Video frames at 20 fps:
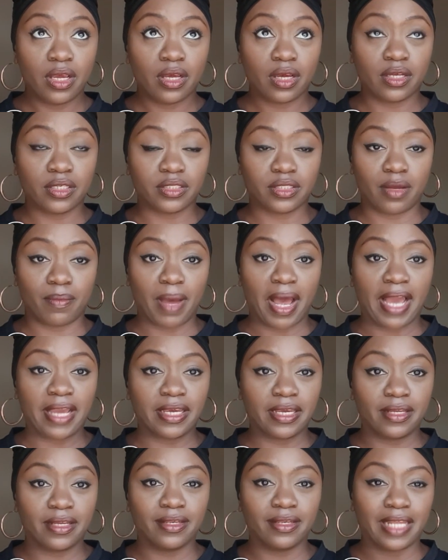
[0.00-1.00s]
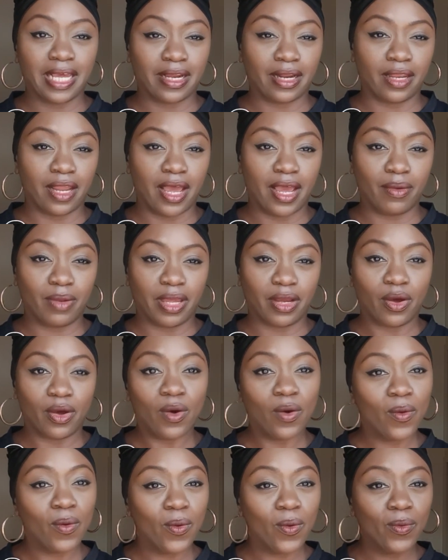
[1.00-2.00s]
Because um, I get that a lot, like,
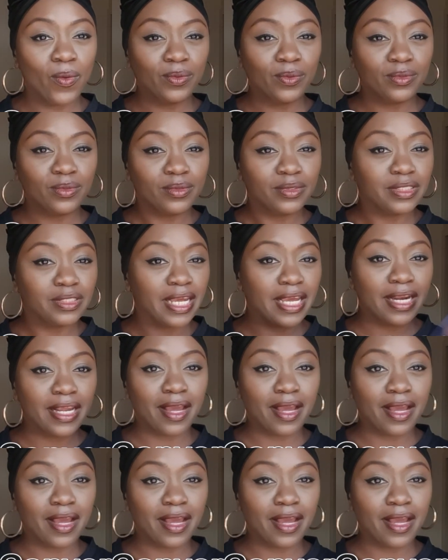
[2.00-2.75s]
oh, Danny, I'm